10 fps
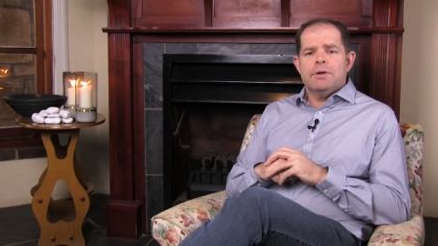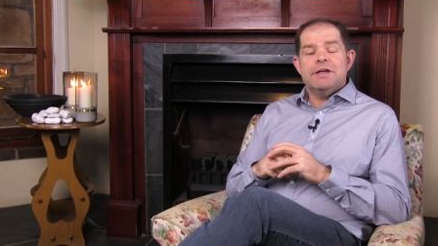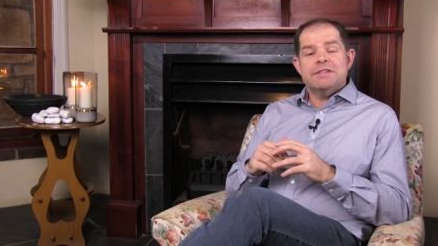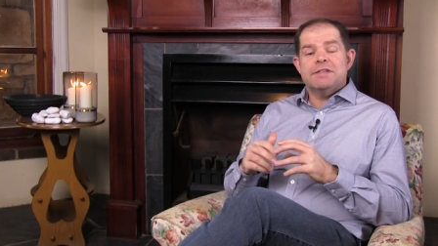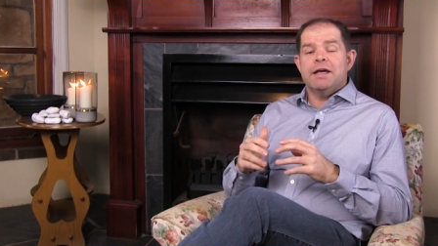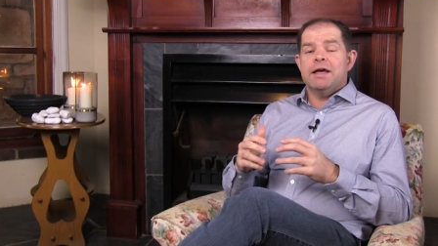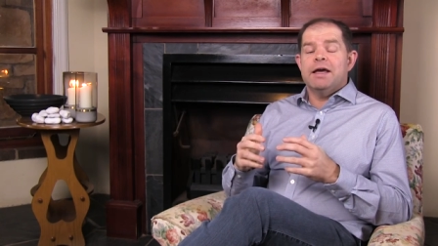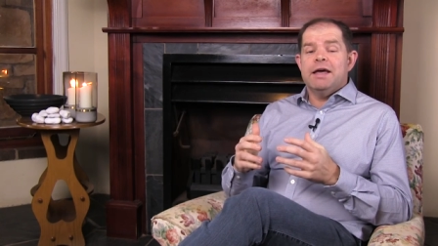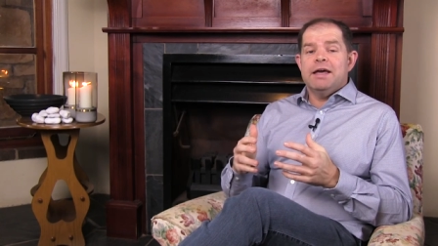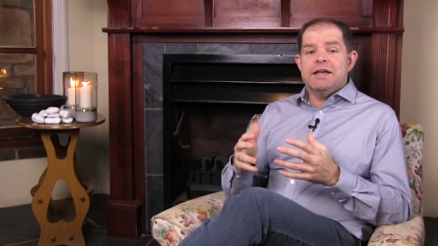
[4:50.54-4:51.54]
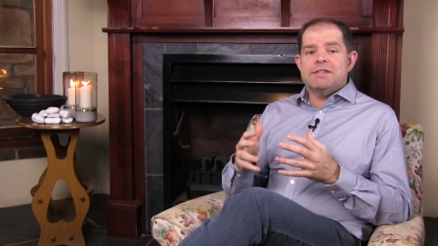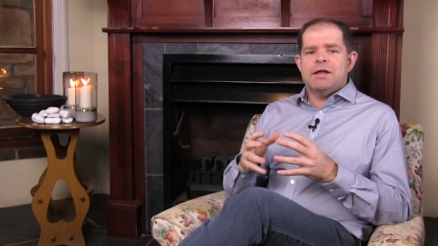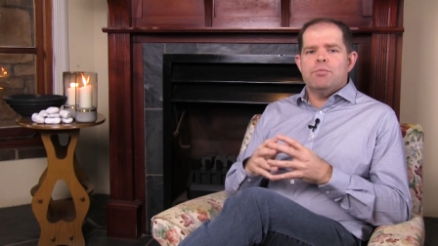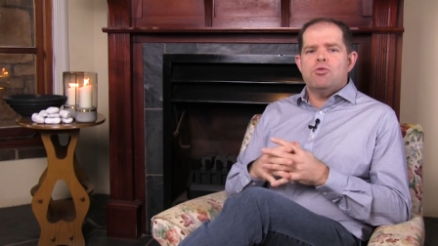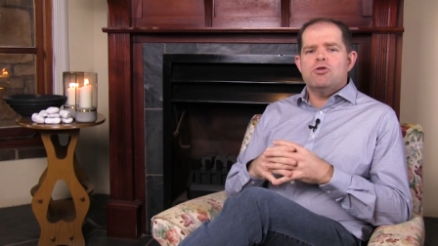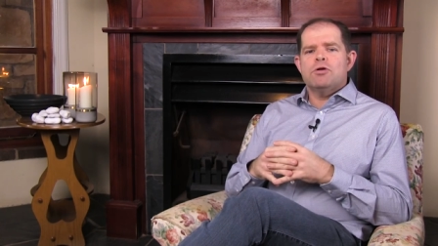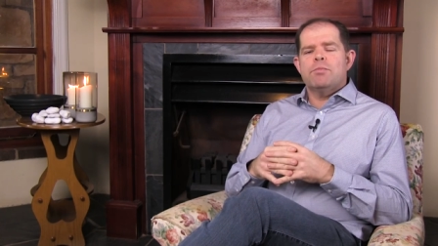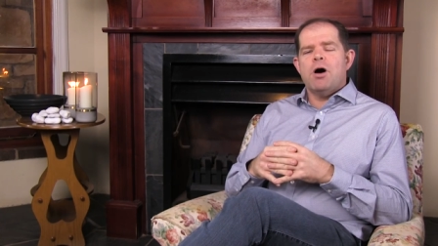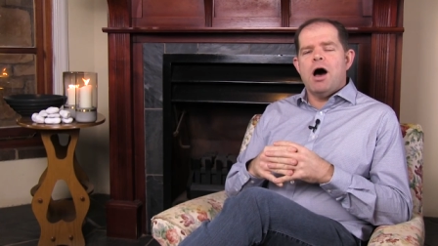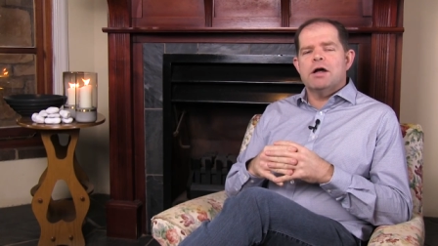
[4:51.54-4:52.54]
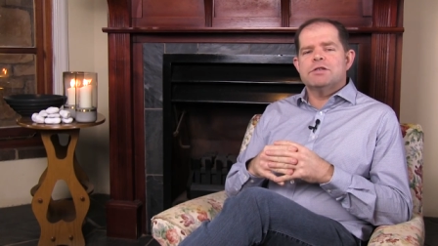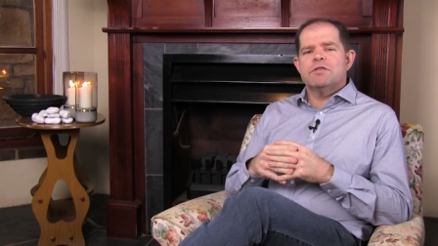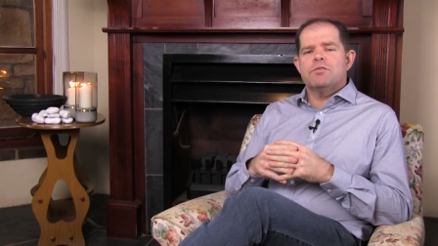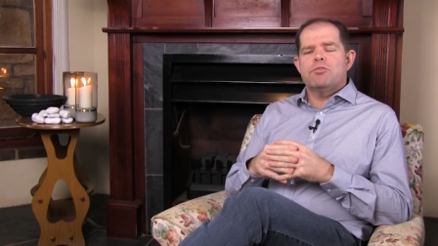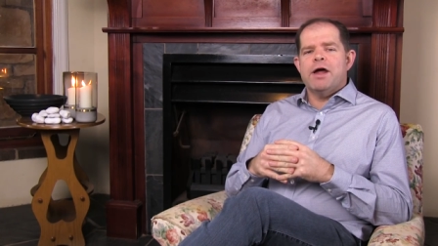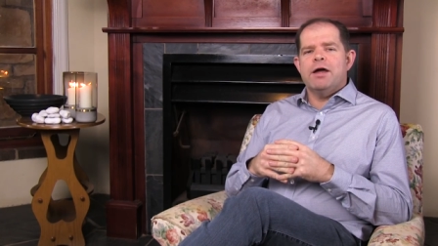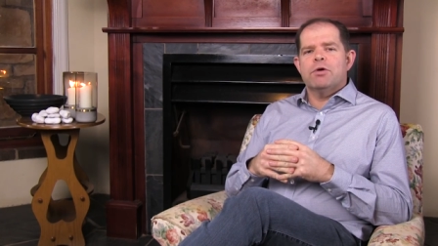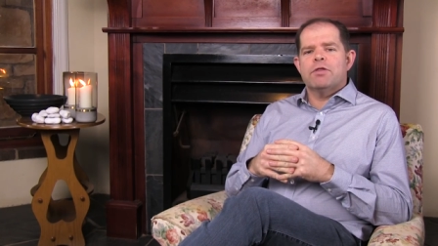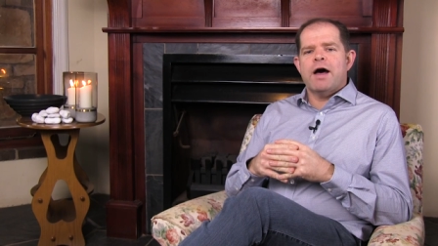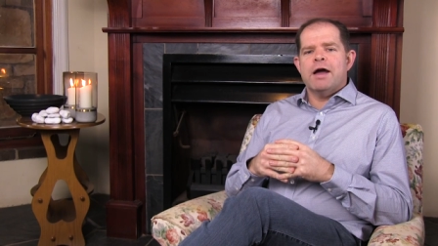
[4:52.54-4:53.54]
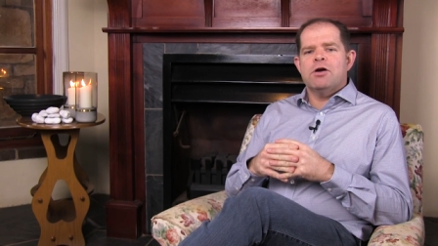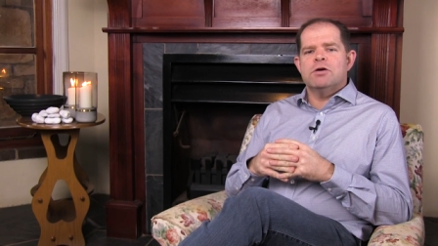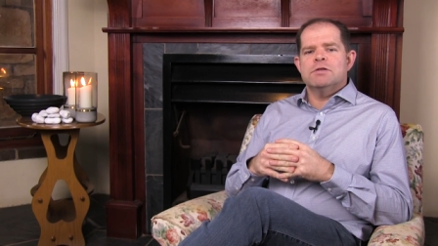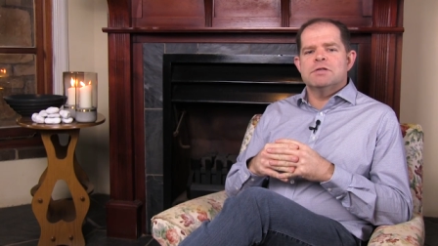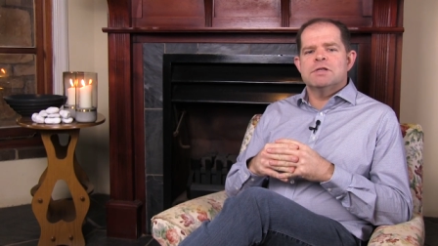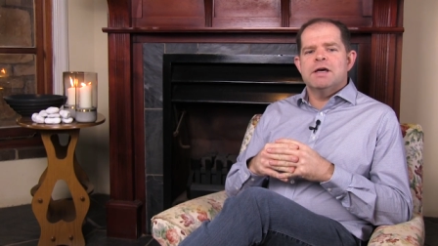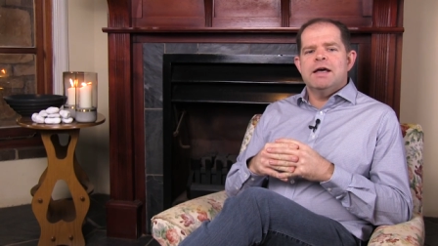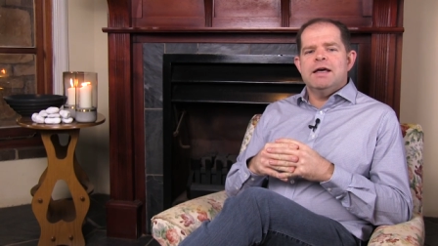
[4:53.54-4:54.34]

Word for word: Listening is an important part of praying with icons